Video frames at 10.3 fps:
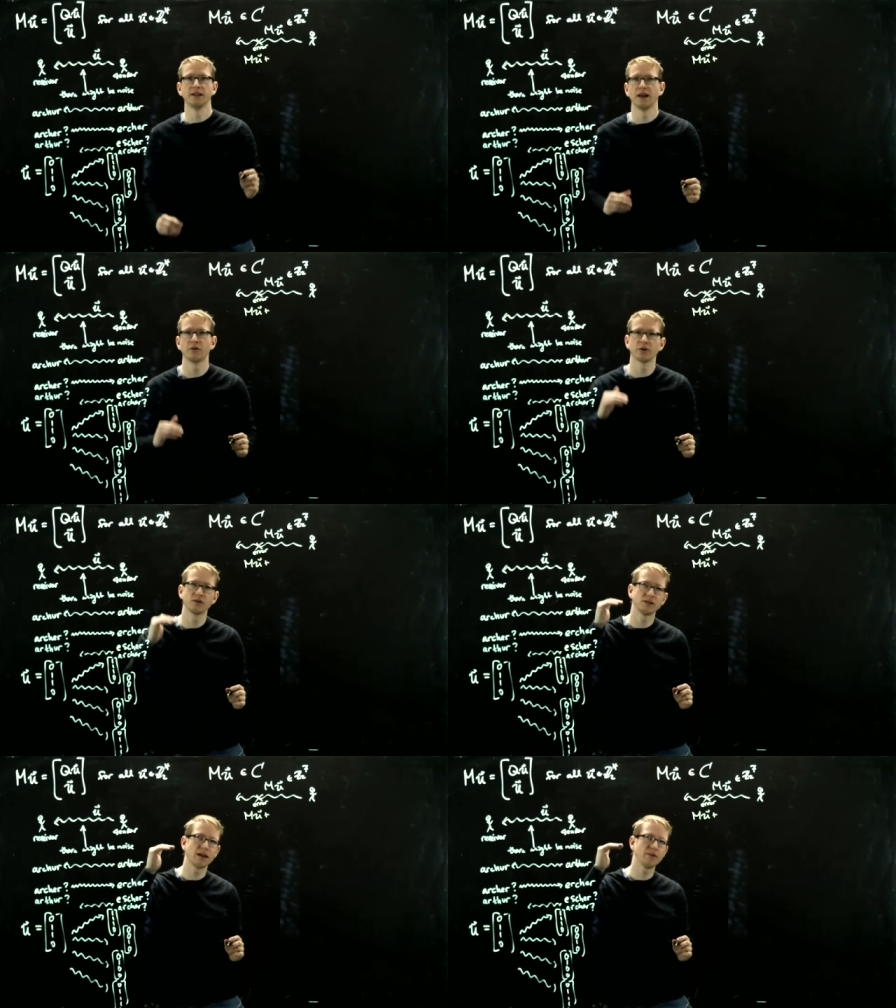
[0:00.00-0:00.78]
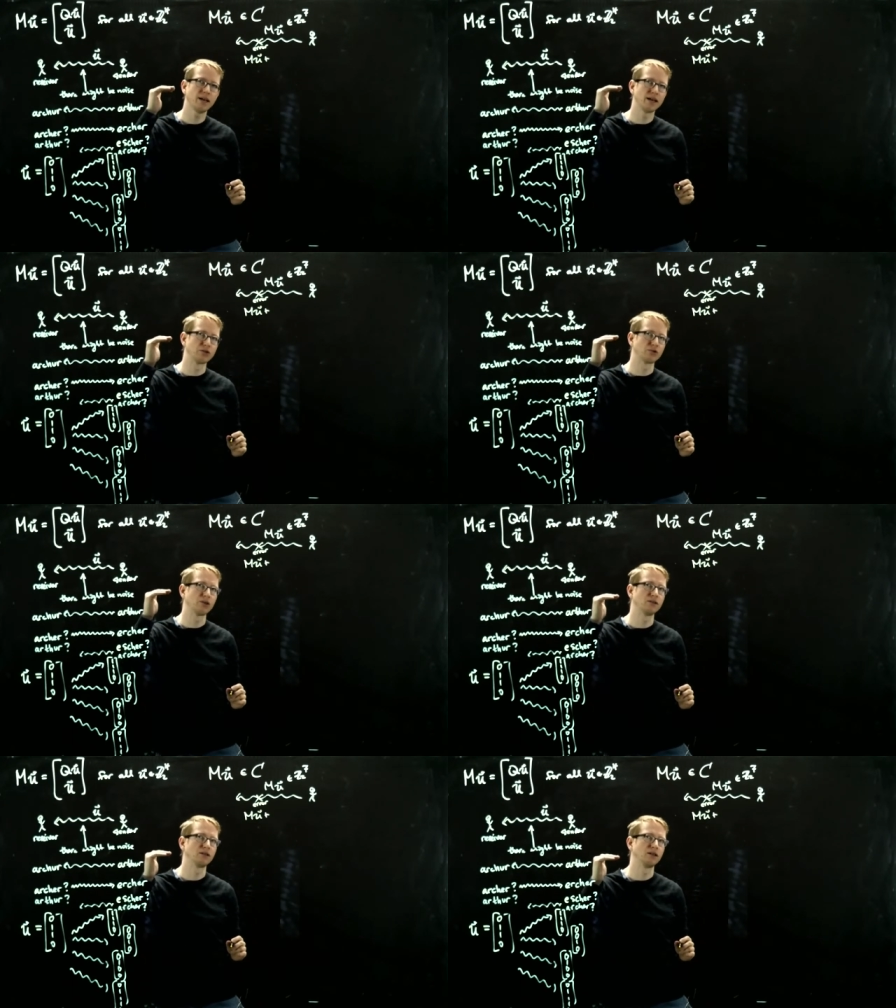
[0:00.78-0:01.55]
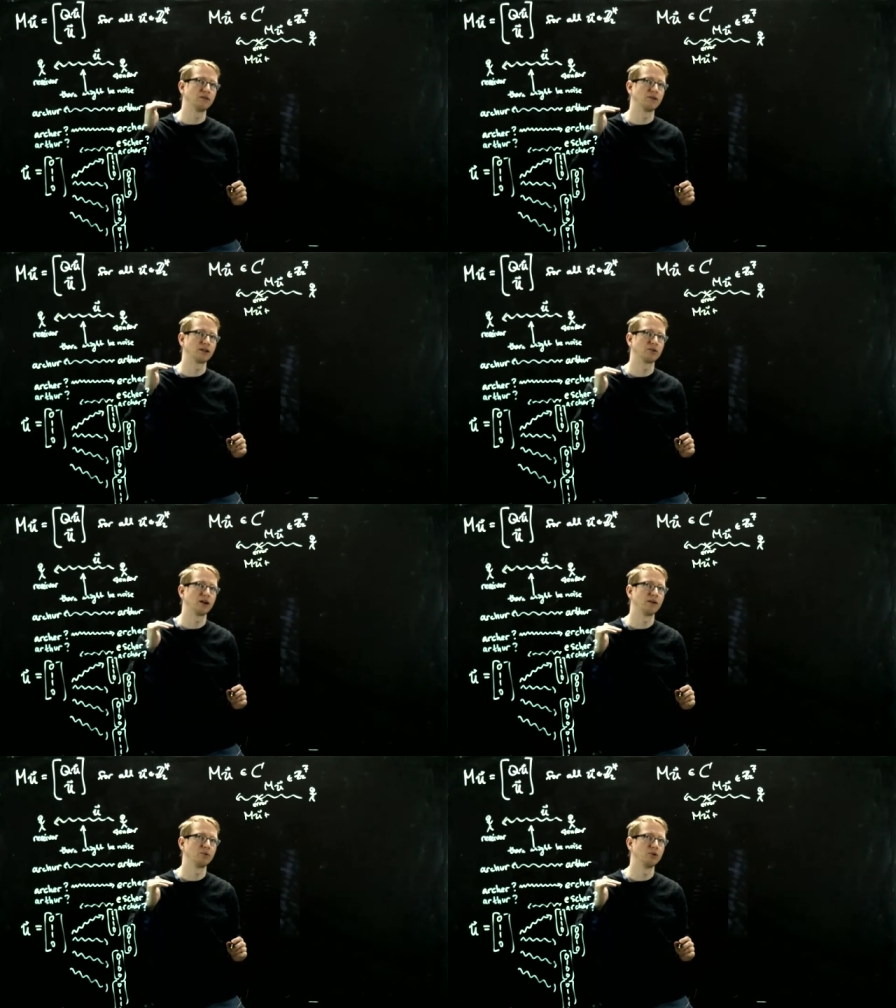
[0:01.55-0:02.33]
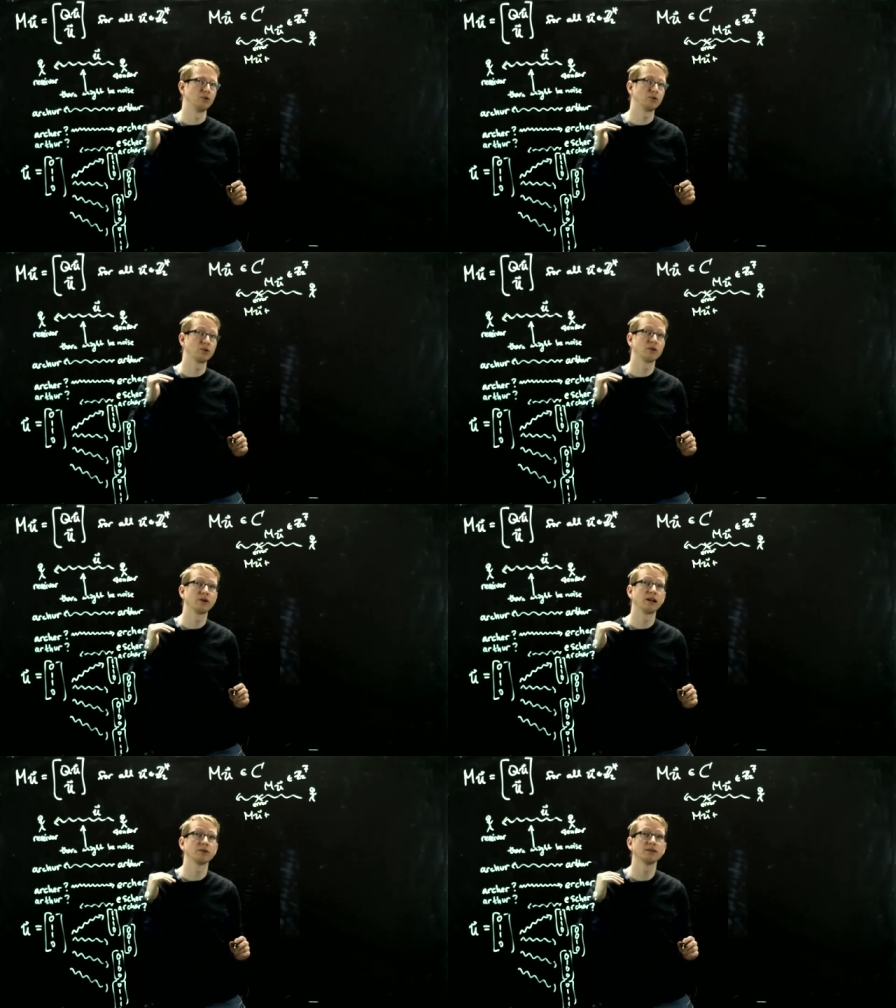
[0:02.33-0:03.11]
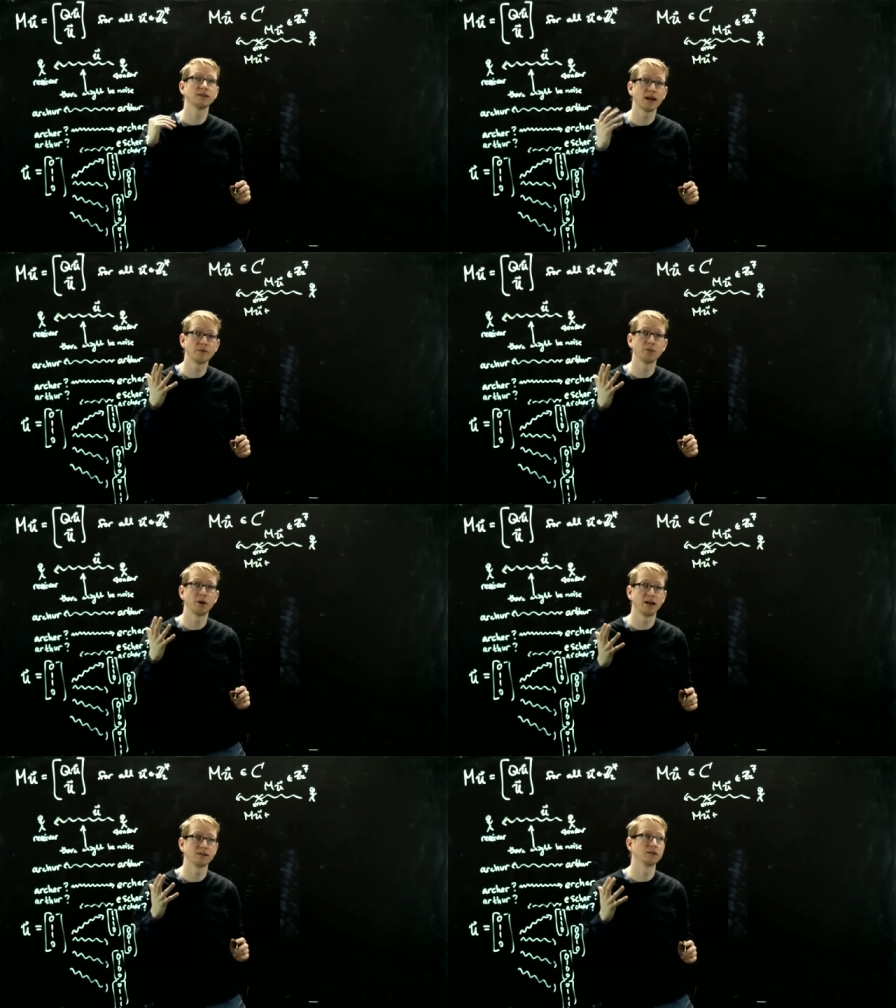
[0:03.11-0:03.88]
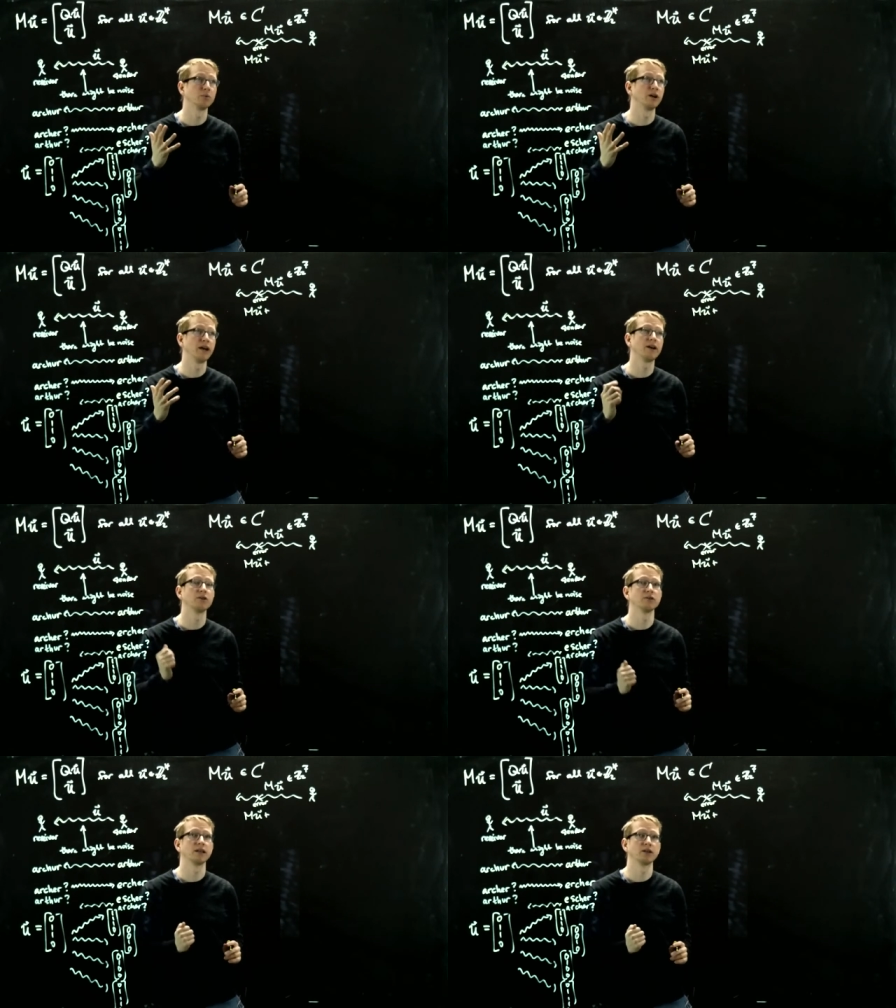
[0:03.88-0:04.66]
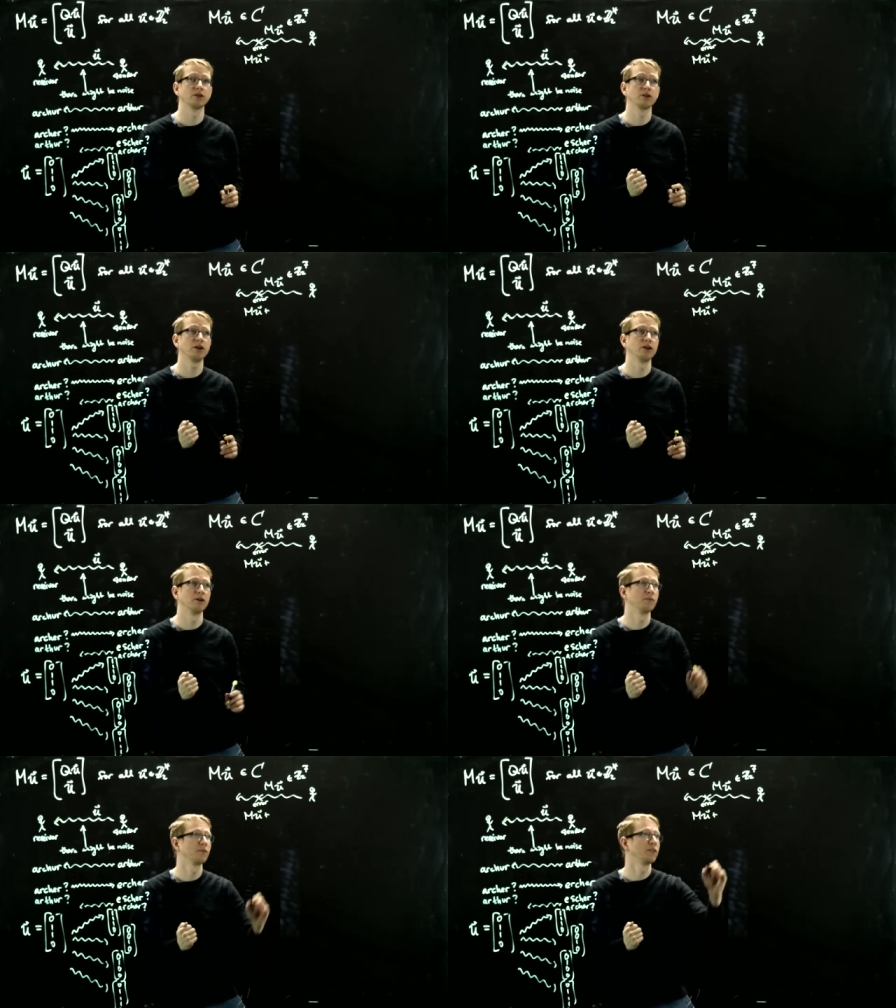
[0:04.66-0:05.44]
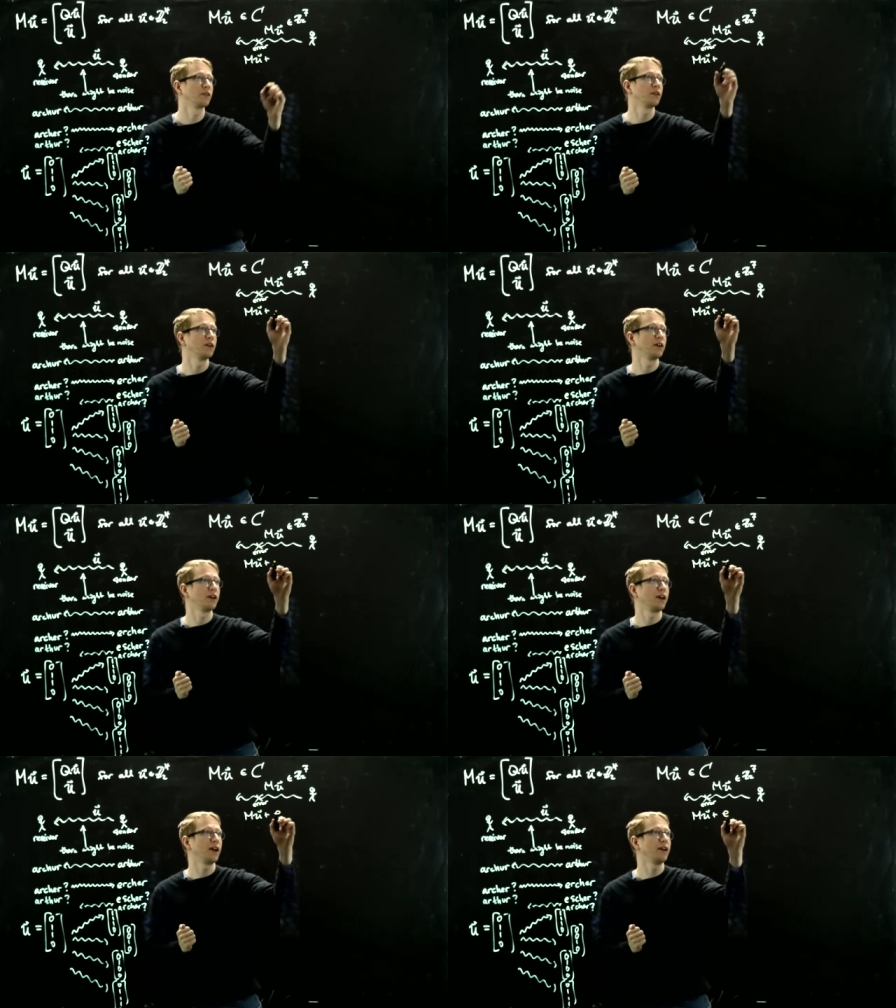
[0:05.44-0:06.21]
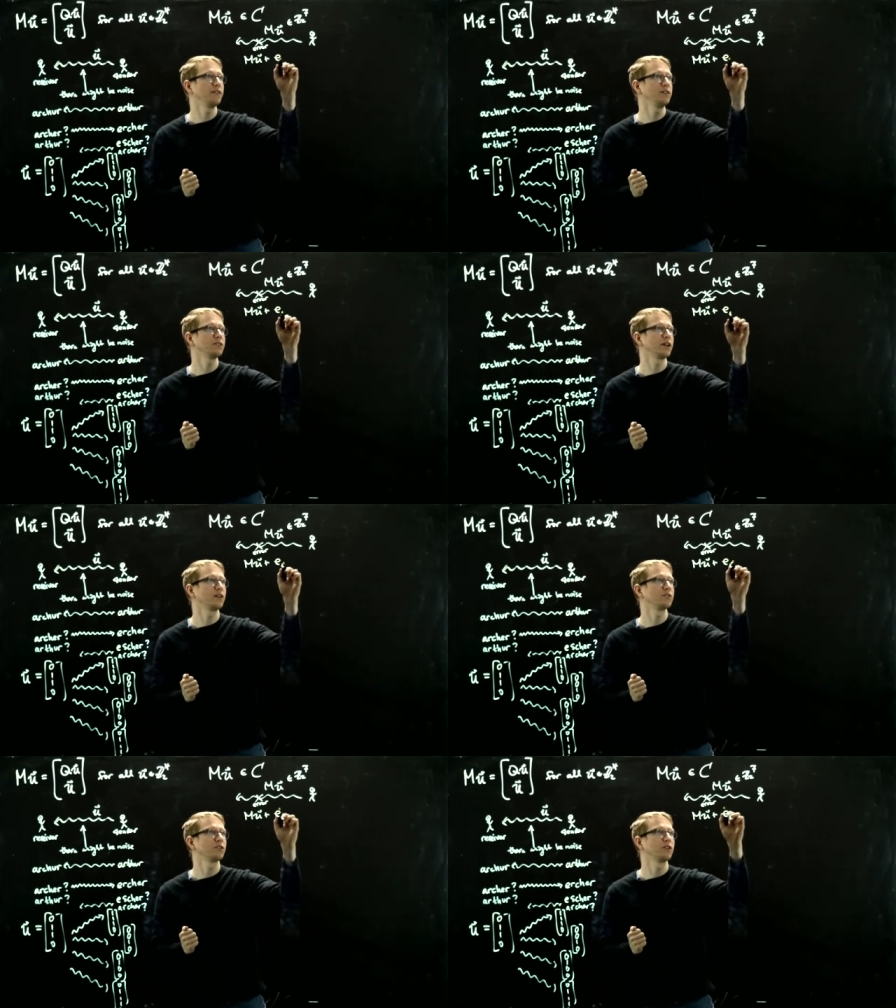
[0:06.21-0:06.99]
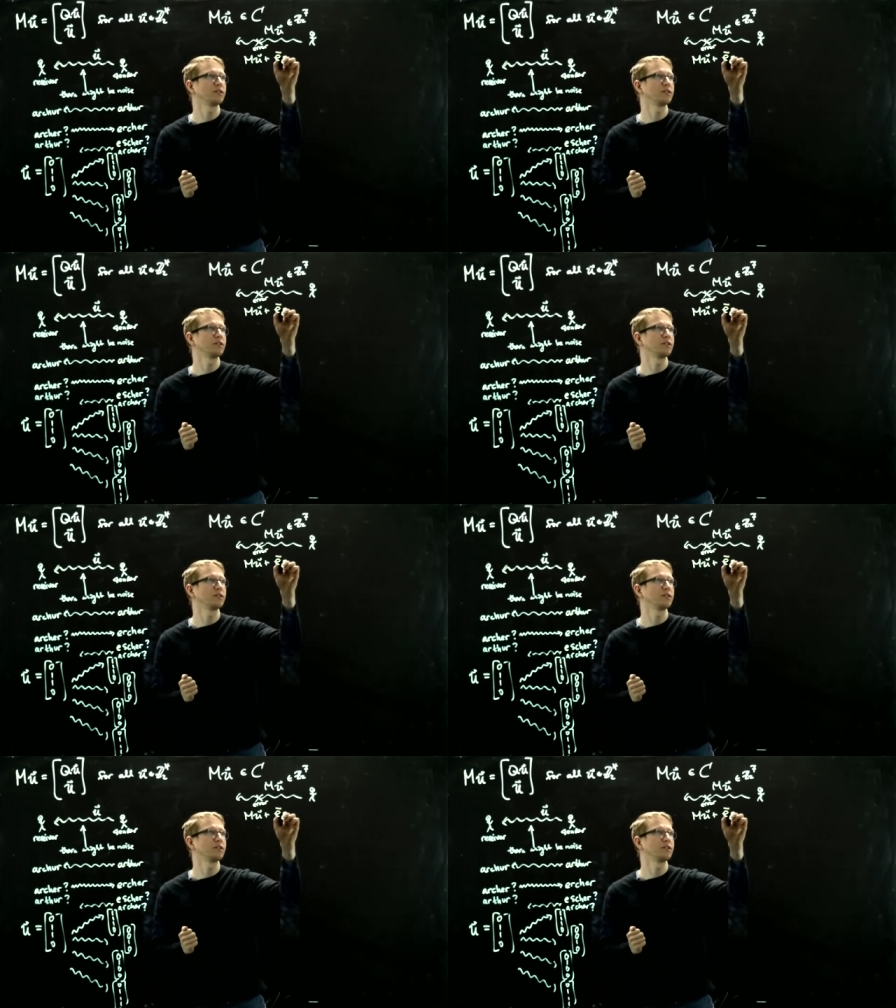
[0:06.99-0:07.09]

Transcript: Now there are 7 entries in the vector MU, so there are now 7 possible errors that could occur. And these errors are